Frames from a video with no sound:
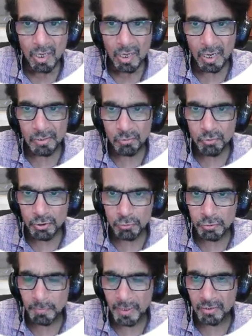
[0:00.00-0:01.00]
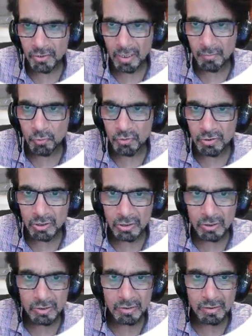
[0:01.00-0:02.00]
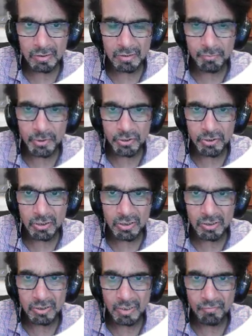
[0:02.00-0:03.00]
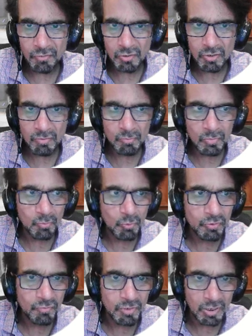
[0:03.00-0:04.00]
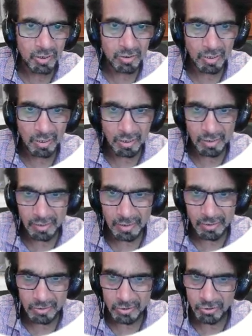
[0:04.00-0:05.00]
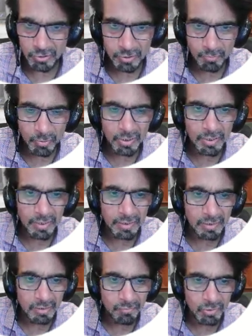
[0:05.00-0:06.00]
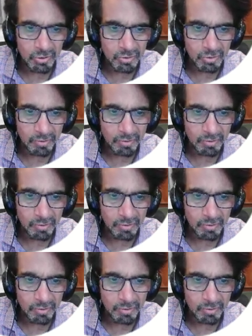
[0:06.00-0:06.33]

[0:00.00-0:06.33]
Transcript: I don't need to spend time on repeating each and everything. Most of the things are rewritten, just simply written, but